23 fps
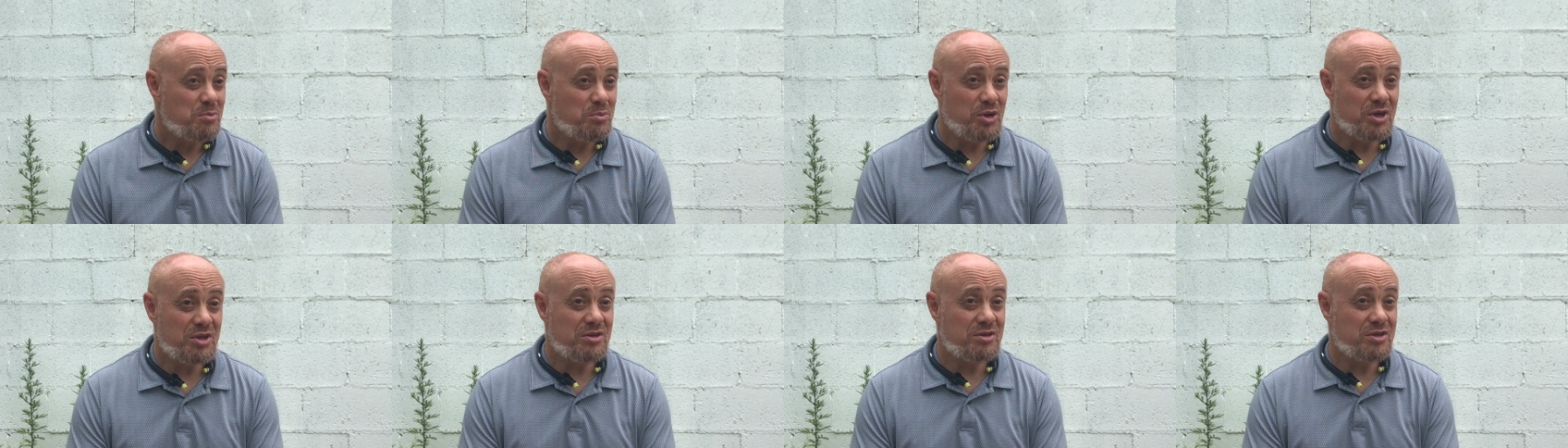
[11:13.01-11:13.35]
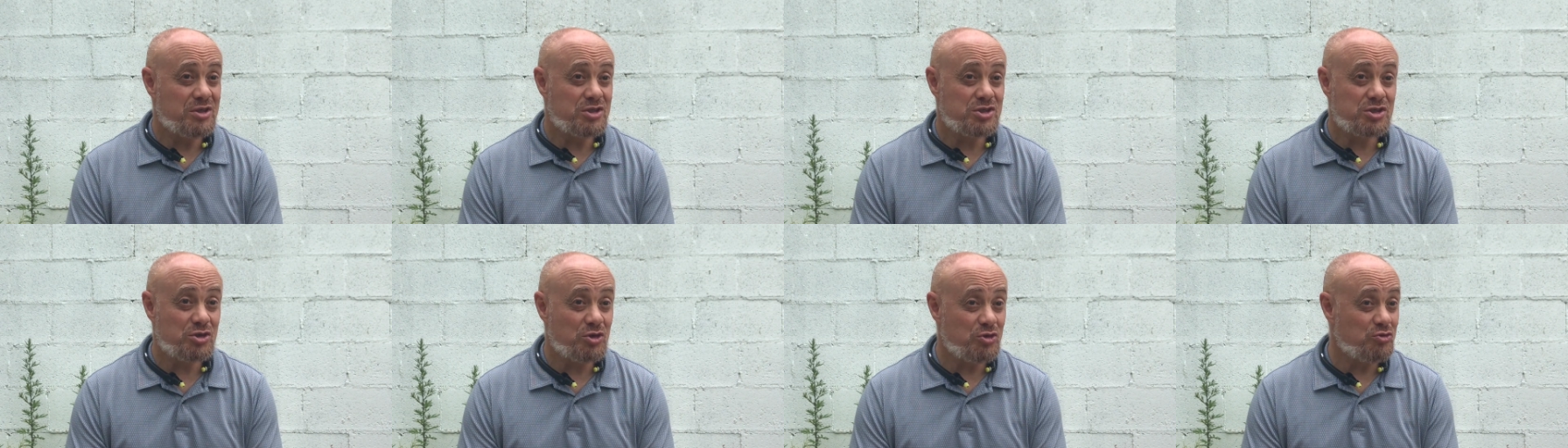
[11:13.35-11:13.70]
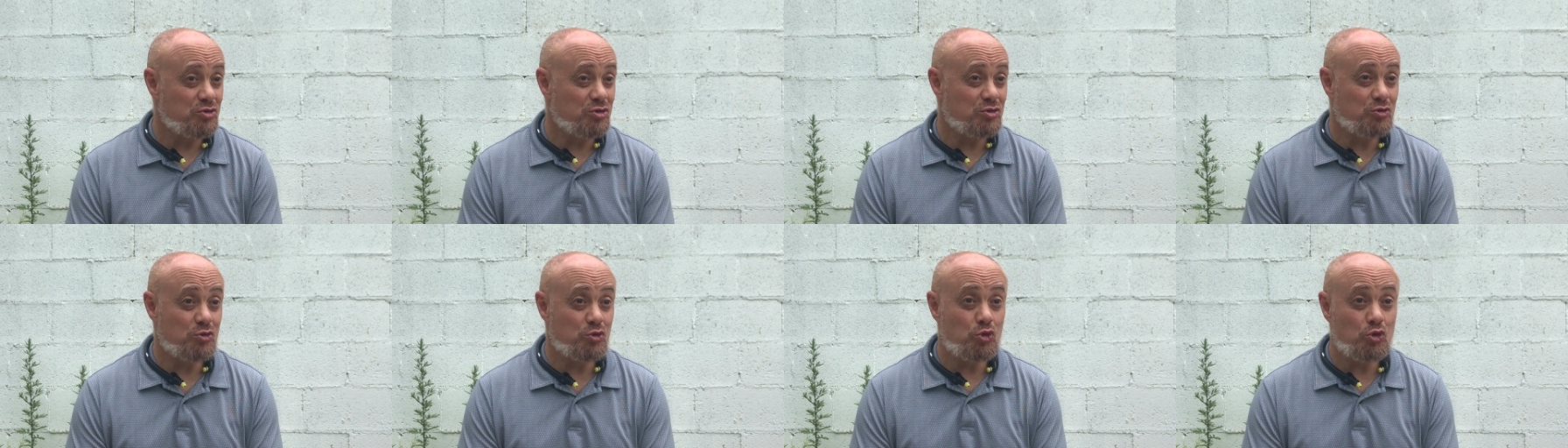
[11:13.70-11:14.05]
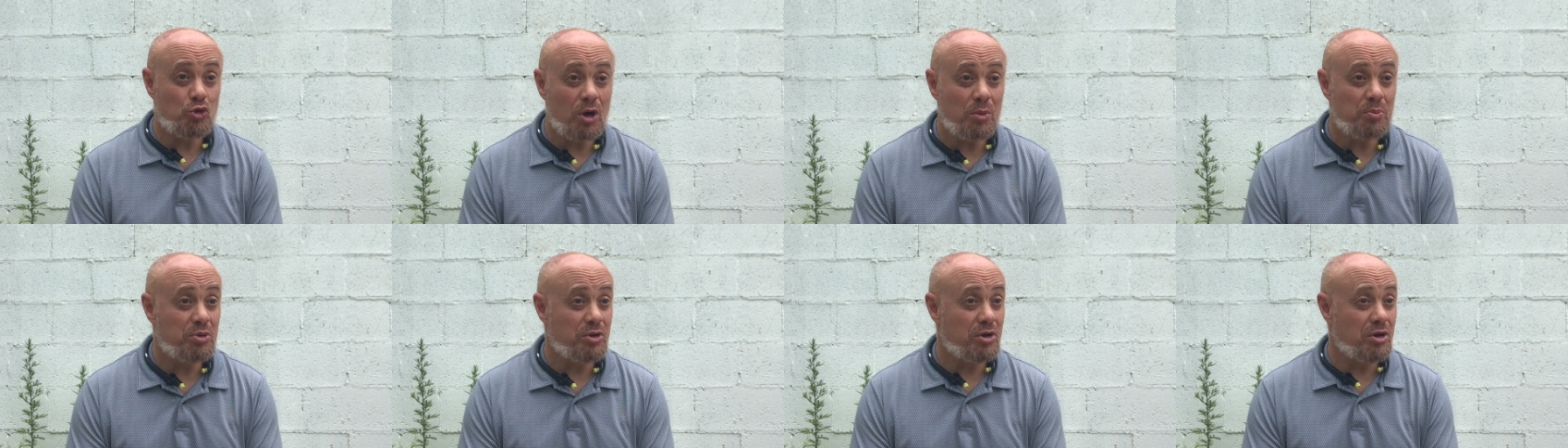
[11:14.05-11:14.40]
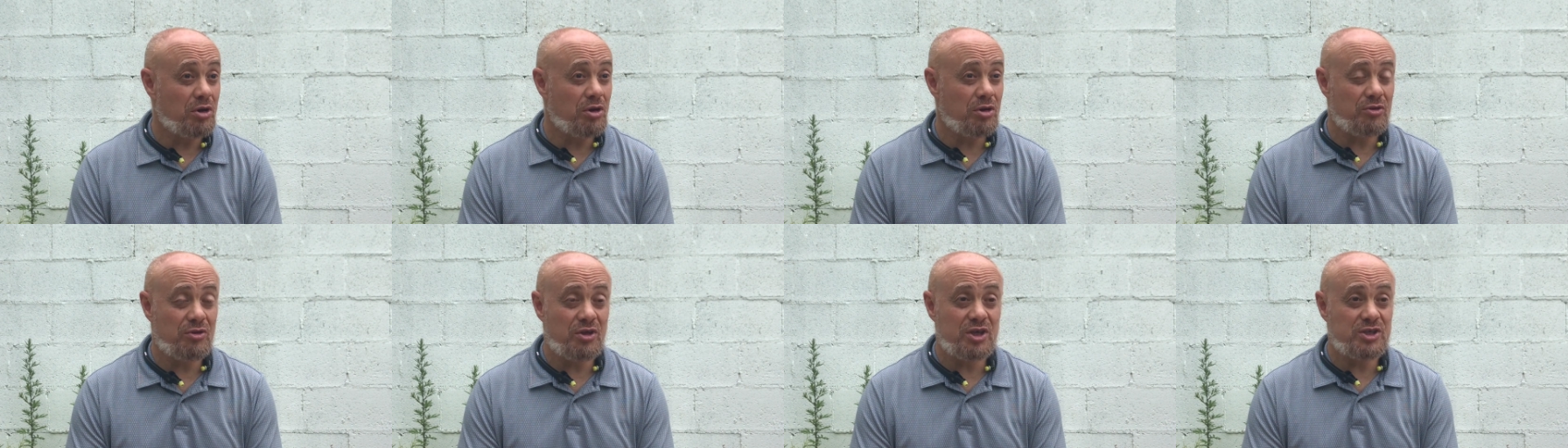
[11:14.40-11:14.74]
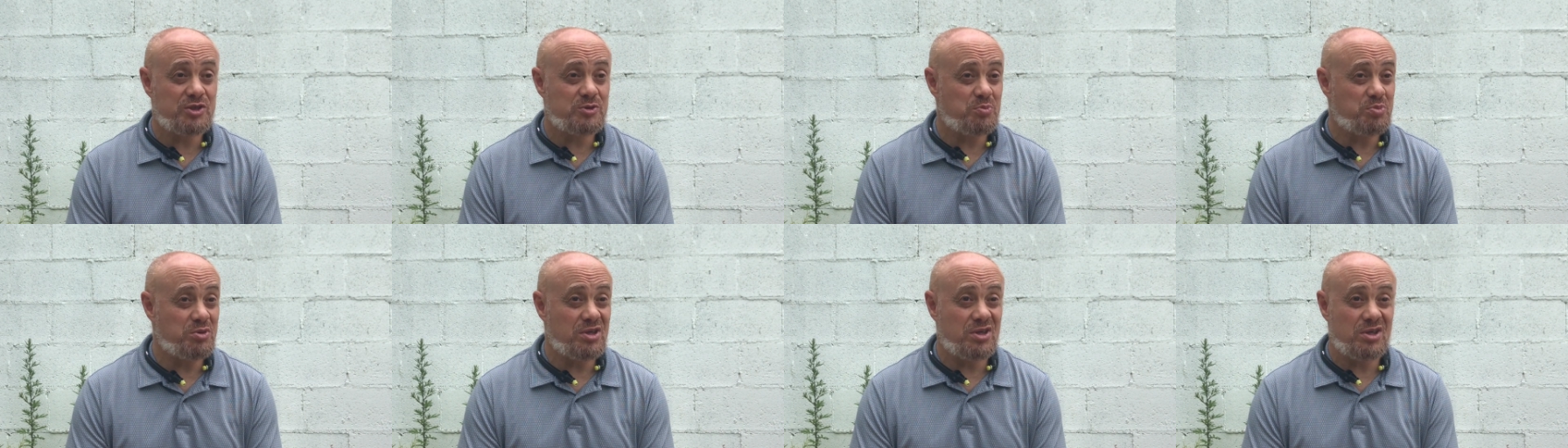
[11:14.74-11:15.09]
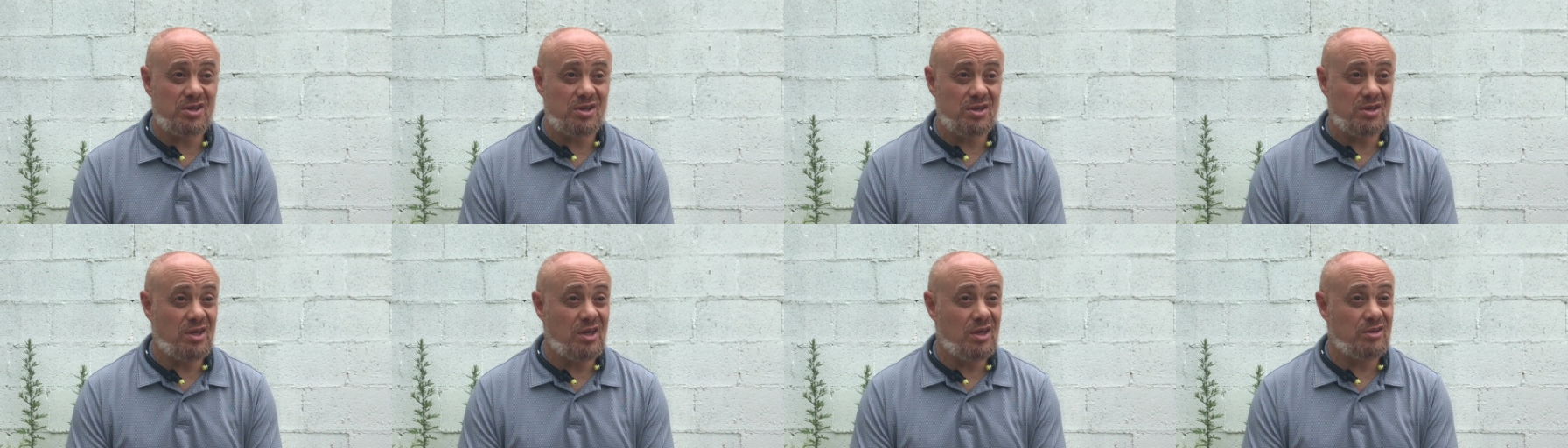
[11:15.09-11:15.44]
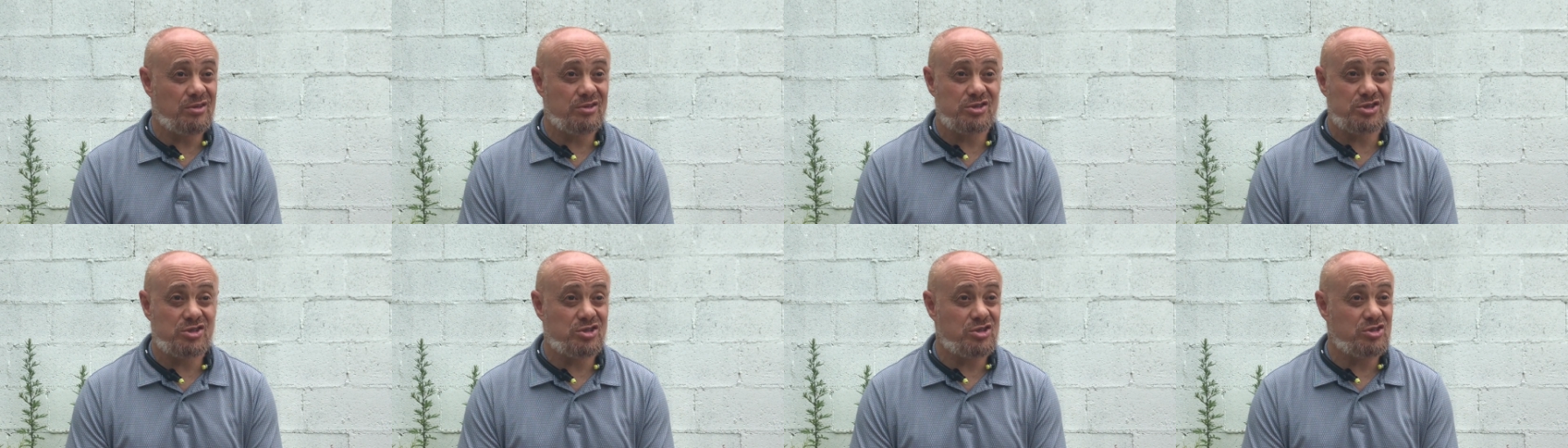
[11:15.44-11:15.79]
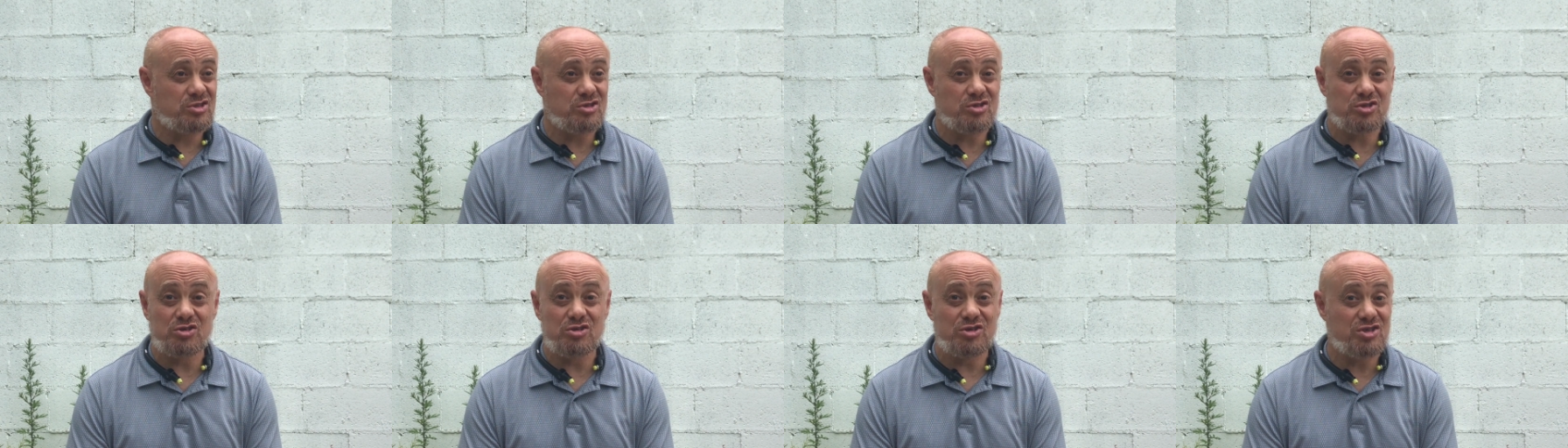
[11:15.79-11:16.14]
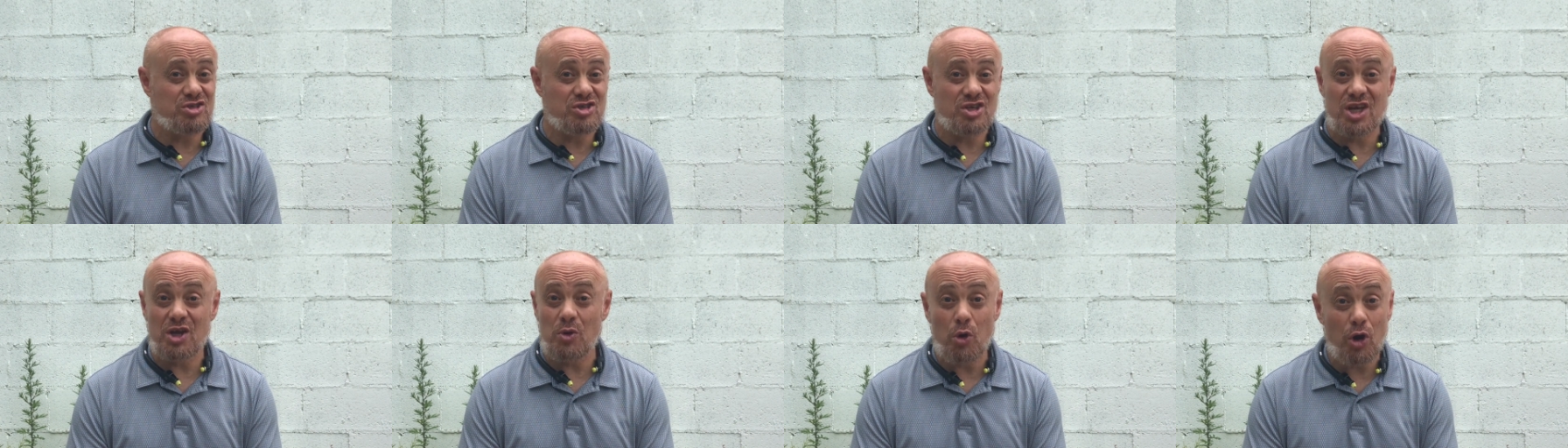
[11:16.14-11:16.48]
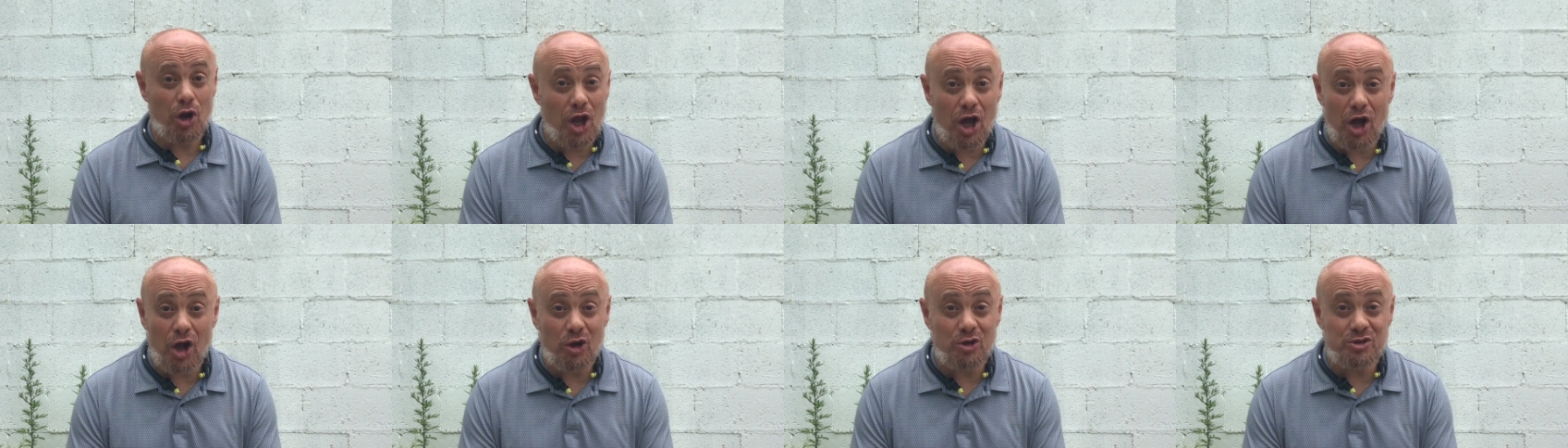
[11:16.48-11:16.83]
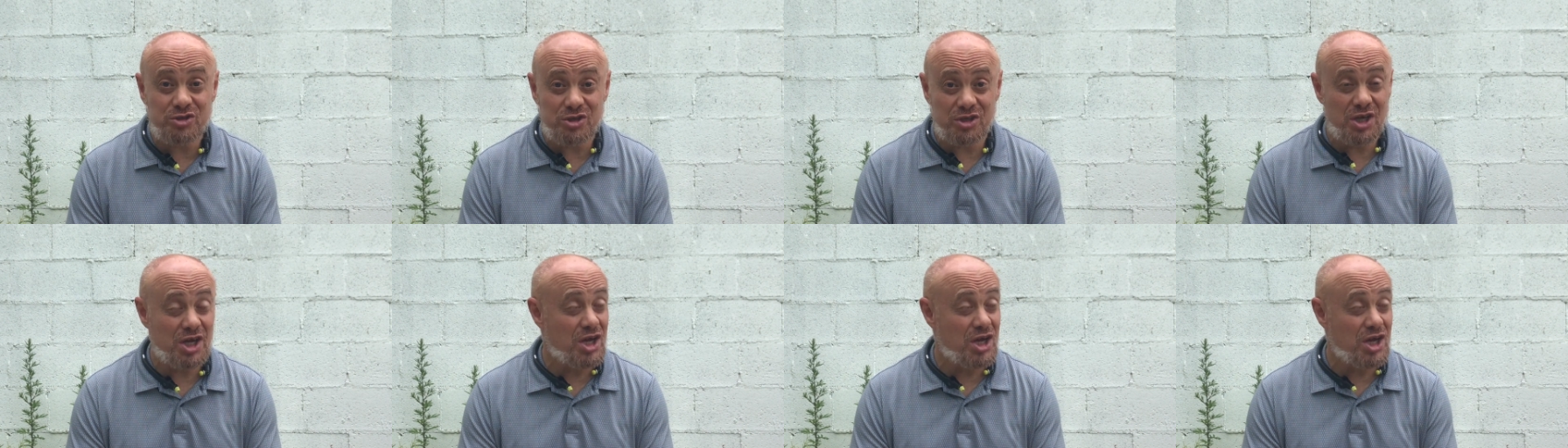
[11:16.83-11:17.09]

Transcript: But these children grew up here, they speak English just as good as anyone else,